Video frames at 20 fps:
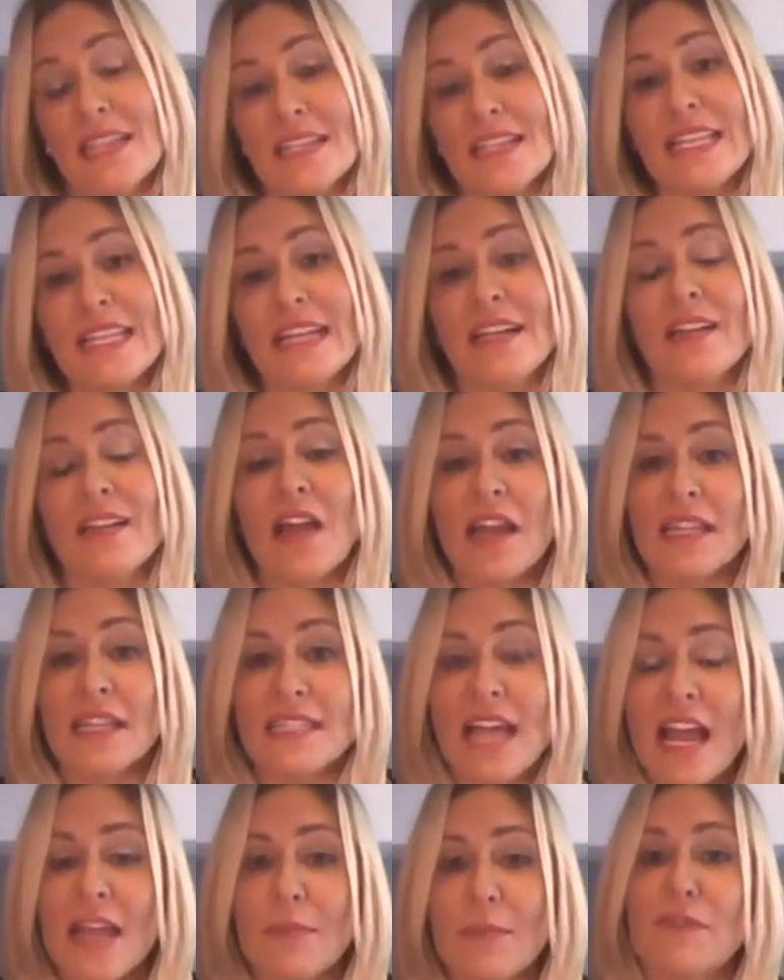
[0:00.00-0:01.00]
does take a lot
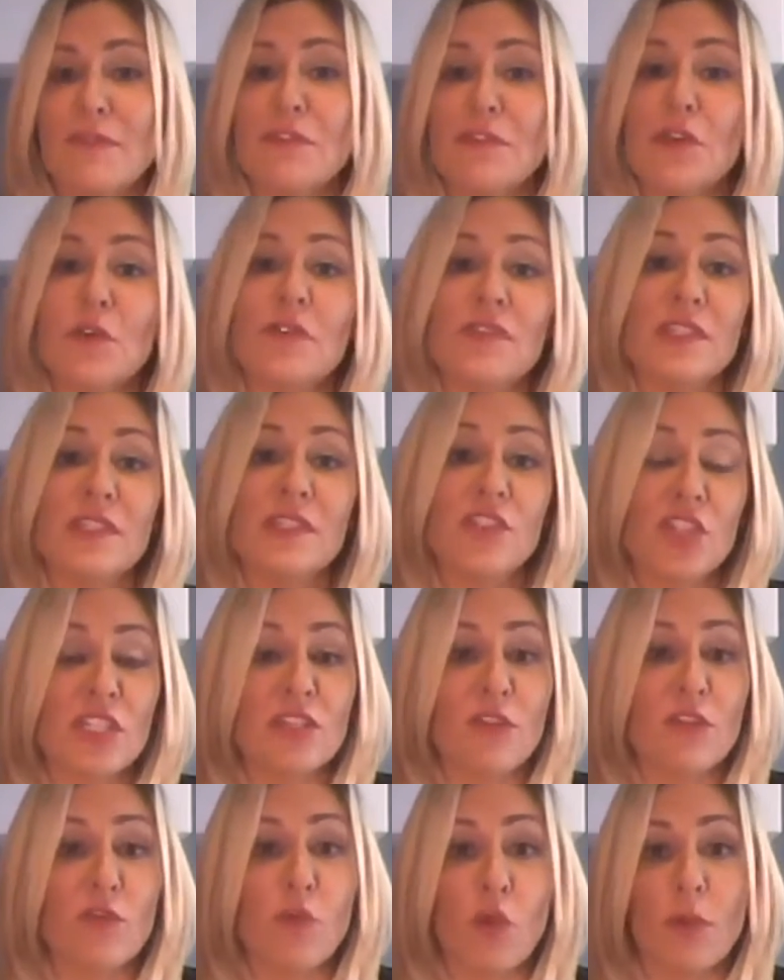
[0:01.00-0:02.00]
of time. Even though it's
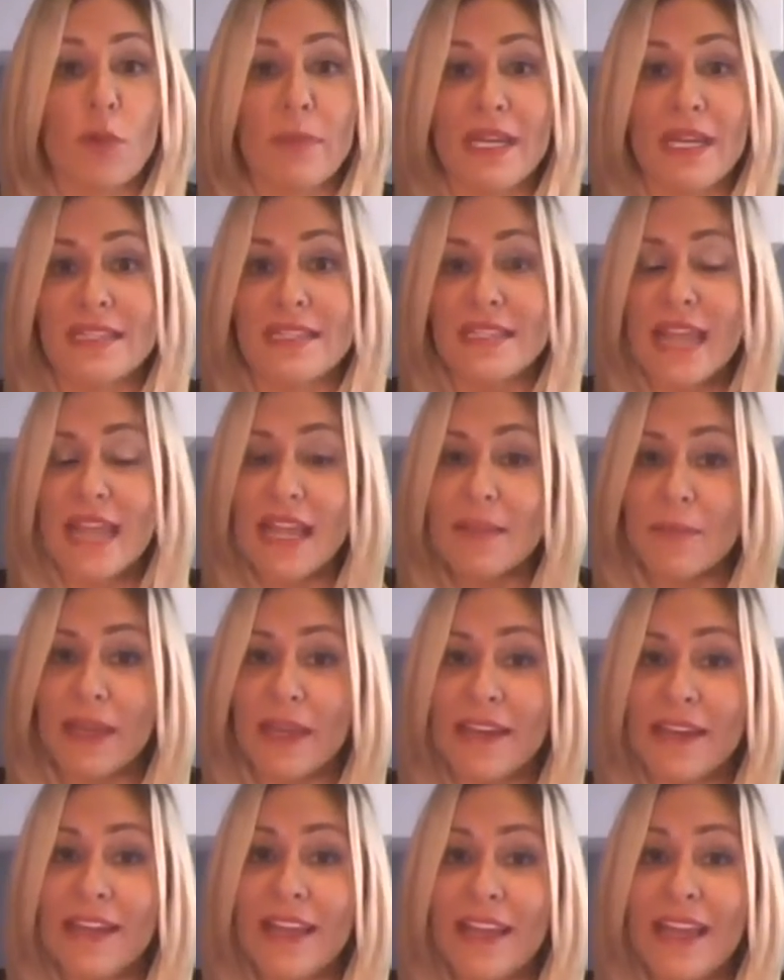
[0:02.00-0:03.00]
just a 4-minute
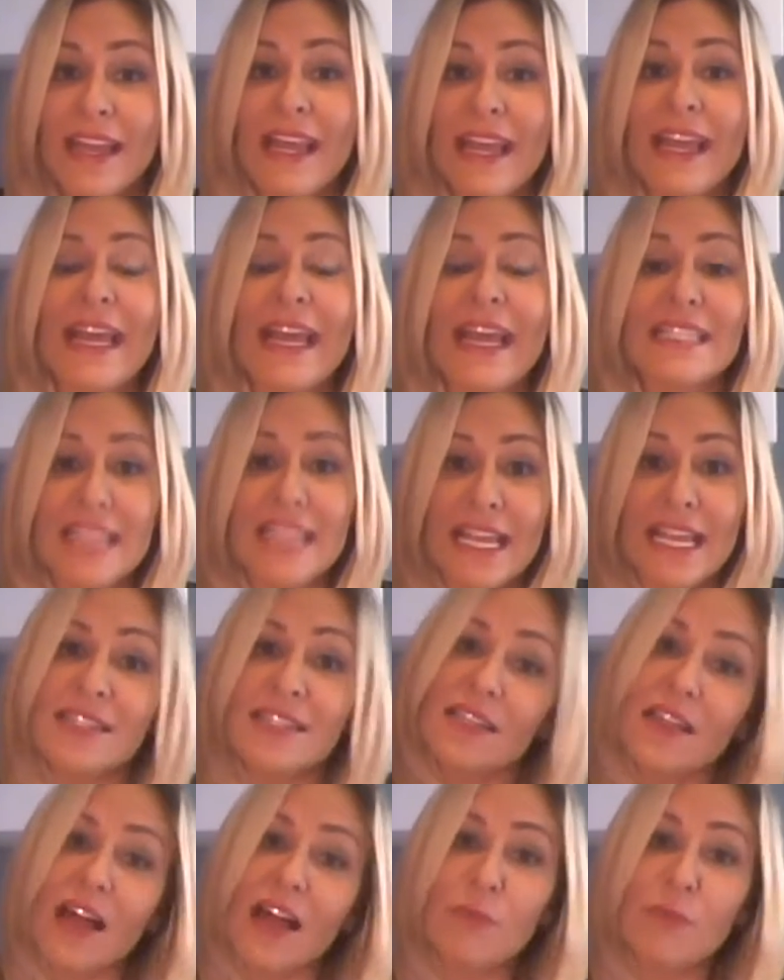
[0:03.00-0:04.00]
segment, it
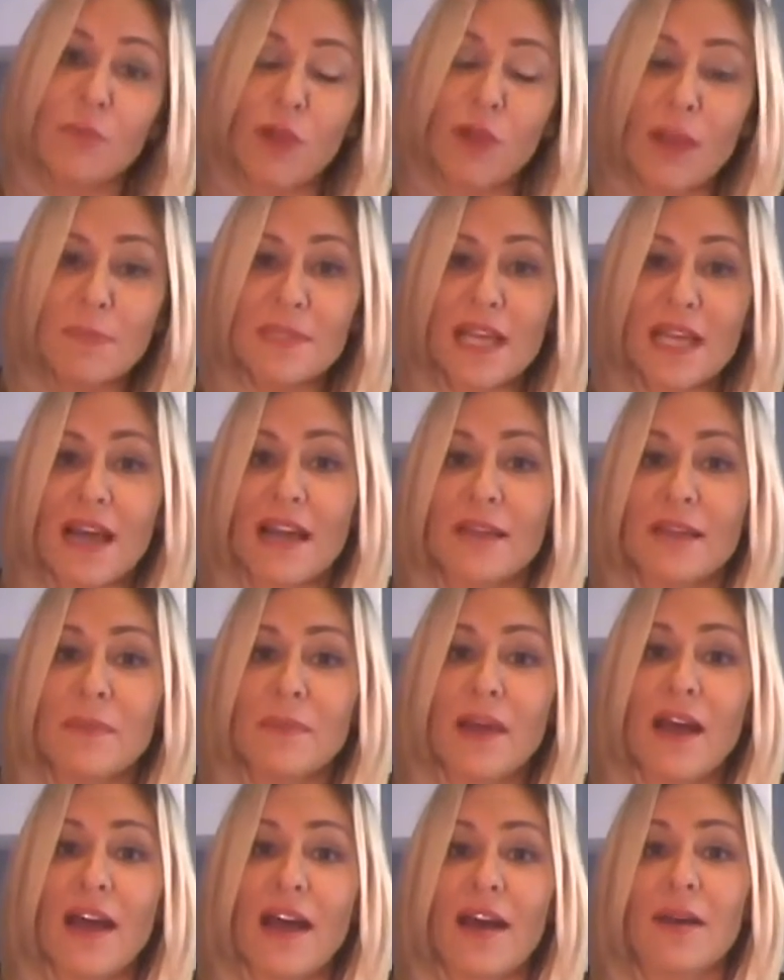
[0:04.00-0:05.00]
takes a lot of prep
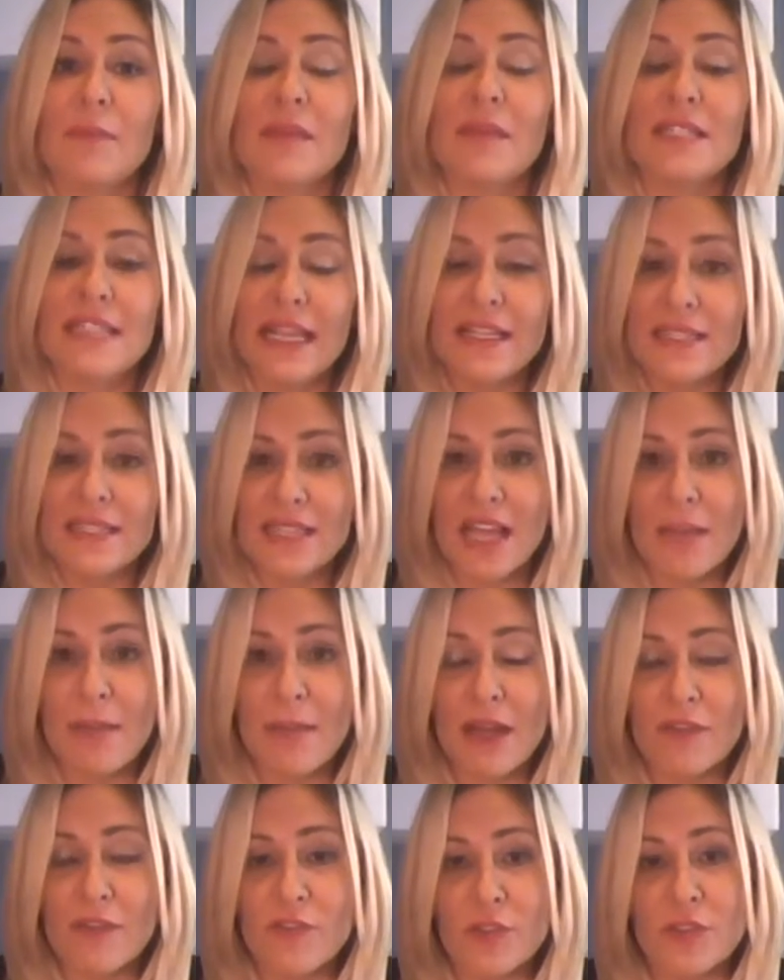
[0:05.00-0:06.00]
time. It takes
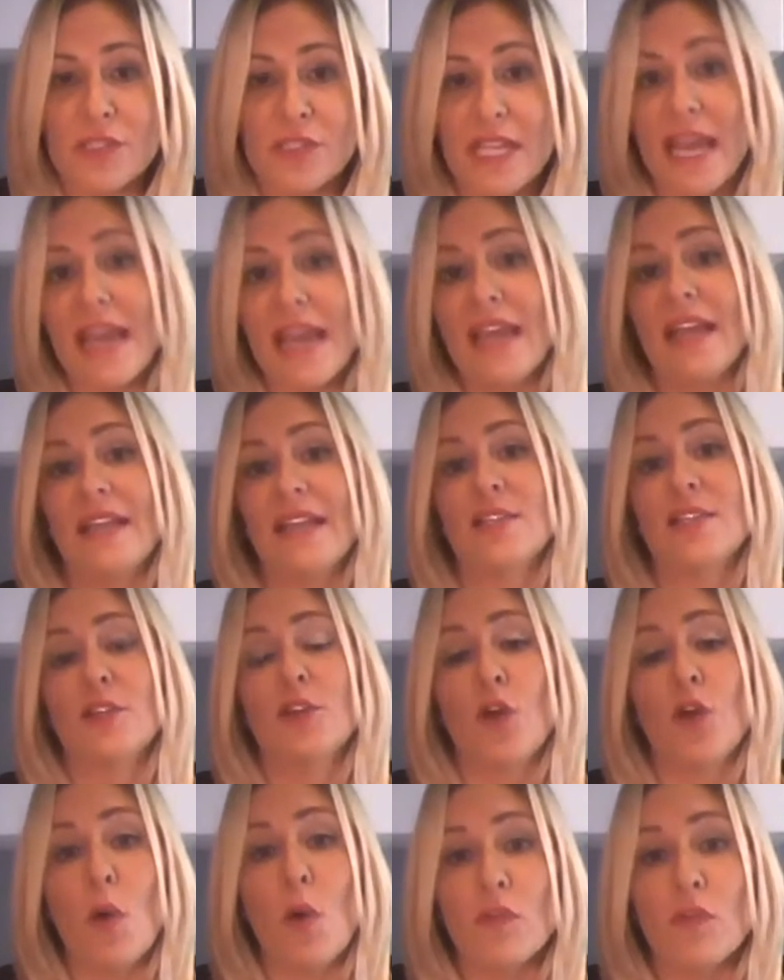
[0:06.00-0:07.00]
time out of your day to
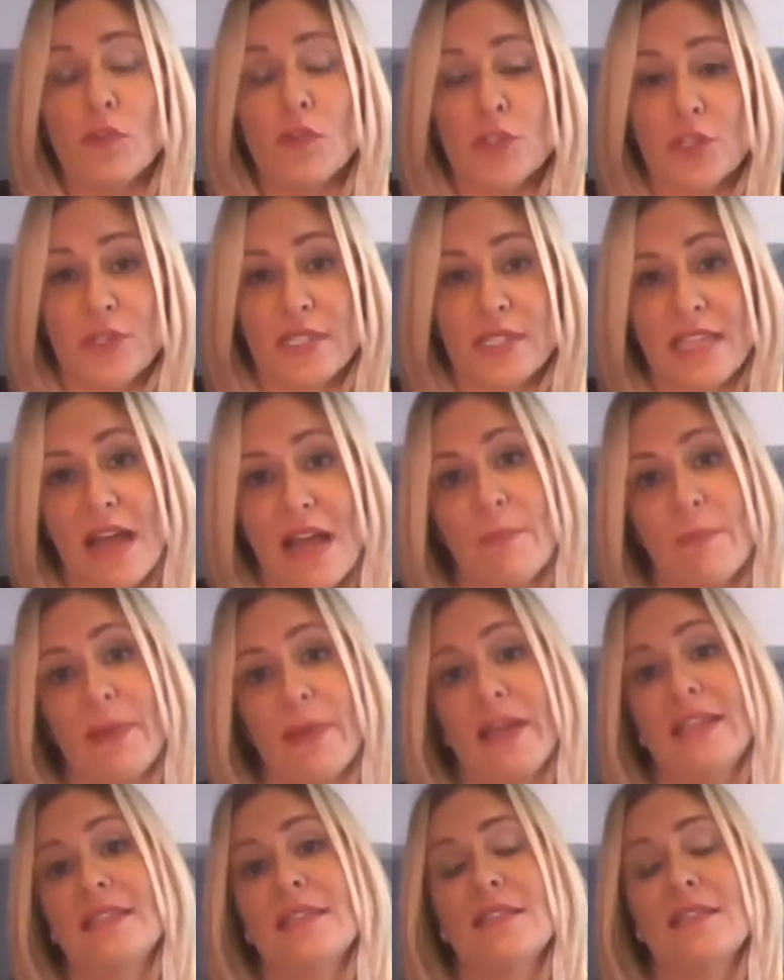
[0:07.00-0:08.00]
go over your sound
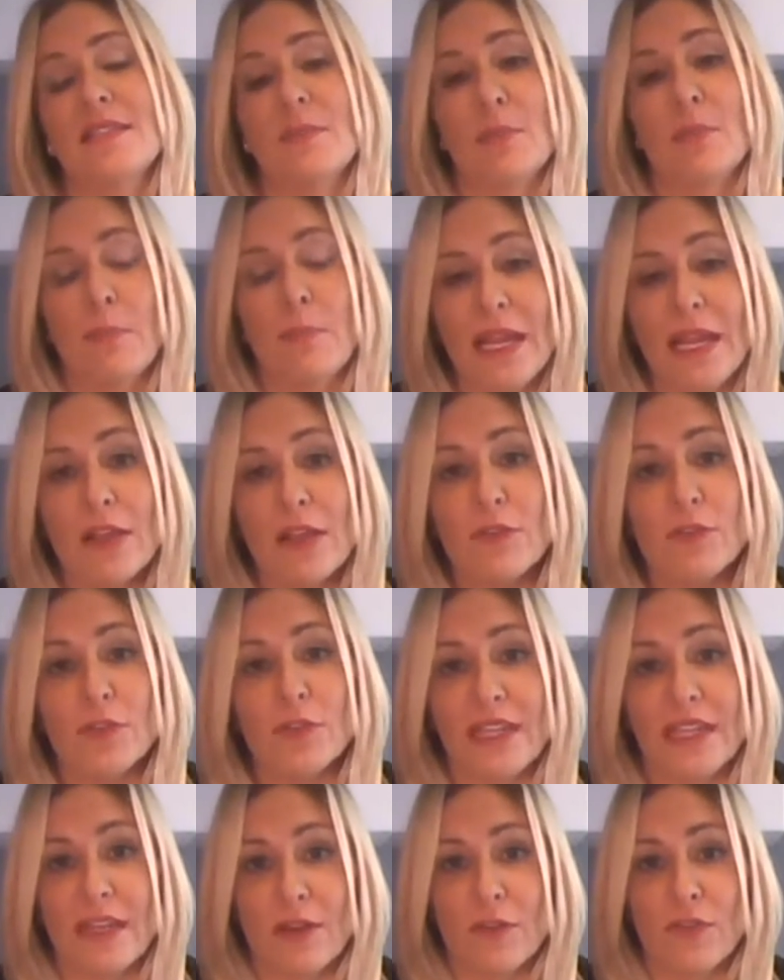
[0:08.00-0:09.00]
bites and to prepare
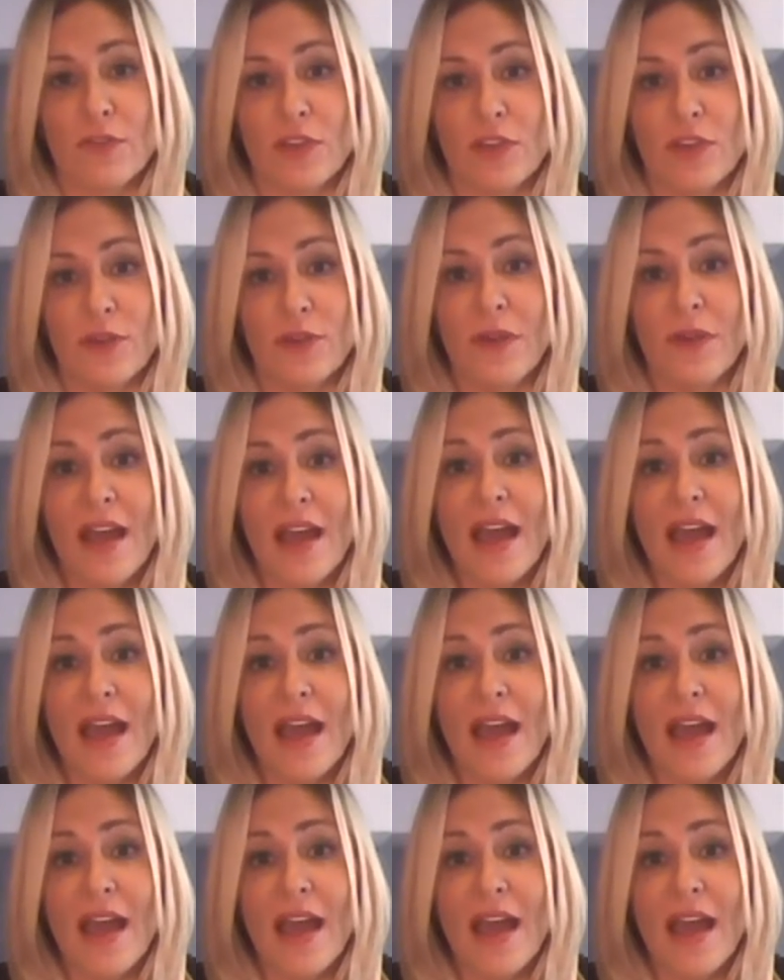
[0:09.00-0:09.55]
for the interview.